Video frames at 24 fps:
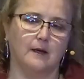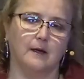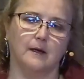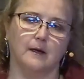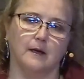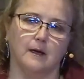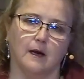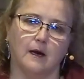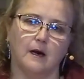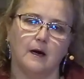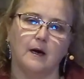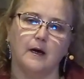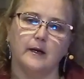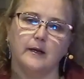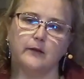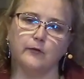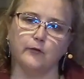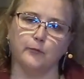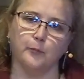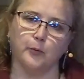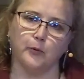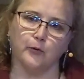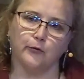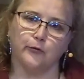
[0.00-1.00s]
God
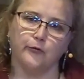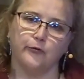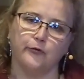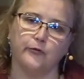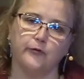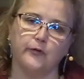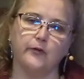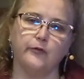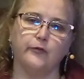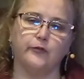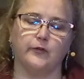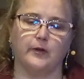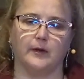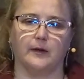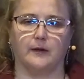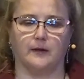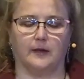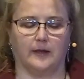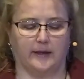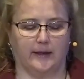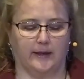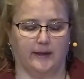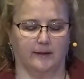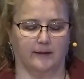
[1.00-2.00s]
is
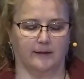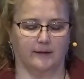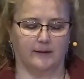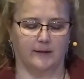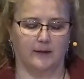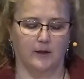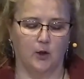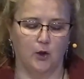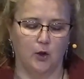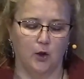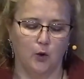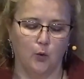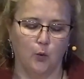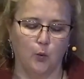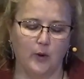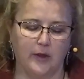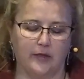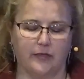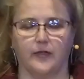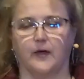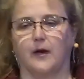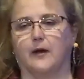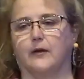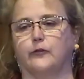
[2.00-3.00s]
persistently
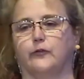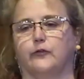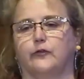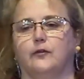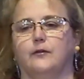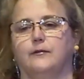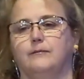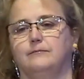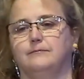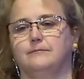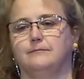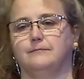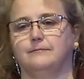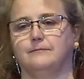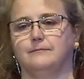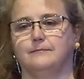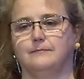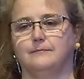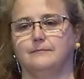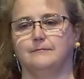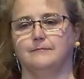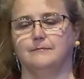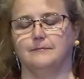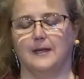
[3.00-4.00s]
with us.
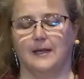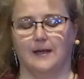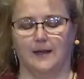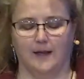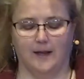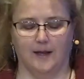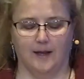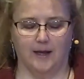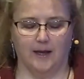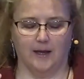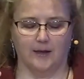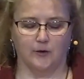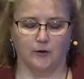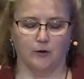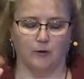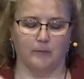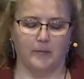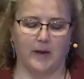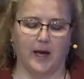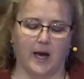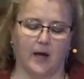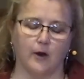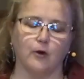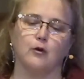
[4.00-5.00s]
And no
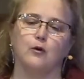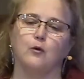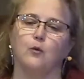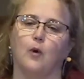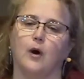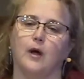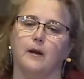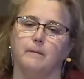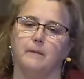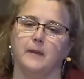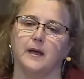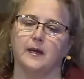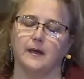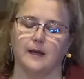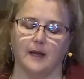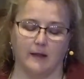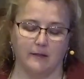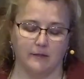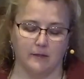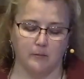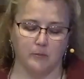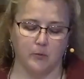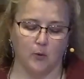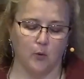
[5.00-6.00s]
matter what Mick
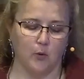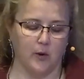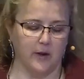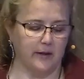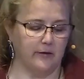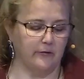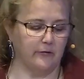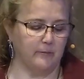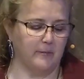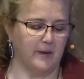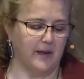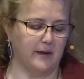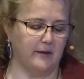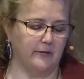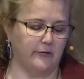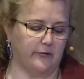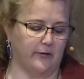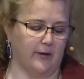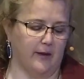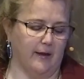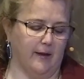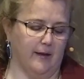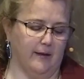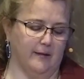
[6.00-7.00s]
and the boys may
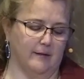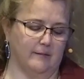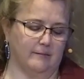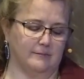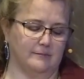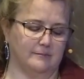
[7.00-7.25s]
say,